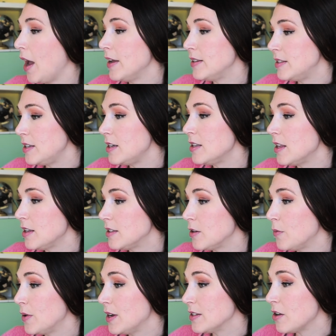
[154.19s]
I see that
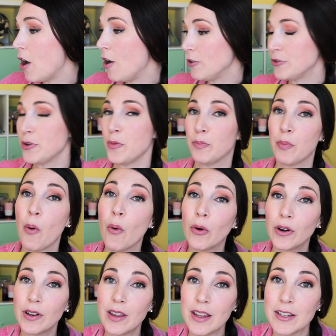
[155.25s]
someone has also
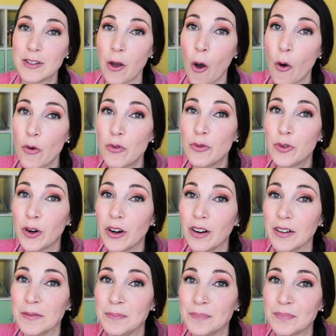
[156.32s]
poured this
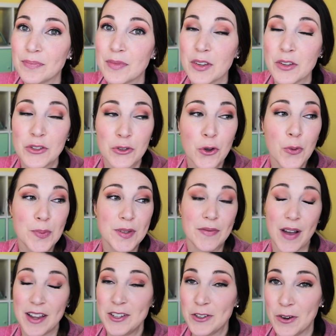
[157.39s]
over scoops
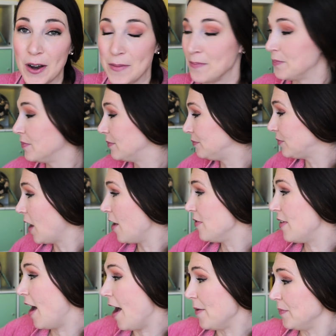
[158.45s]
of ice cream. Not
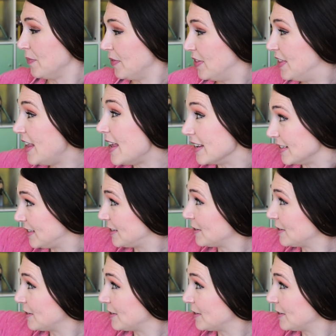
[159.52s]
that. This.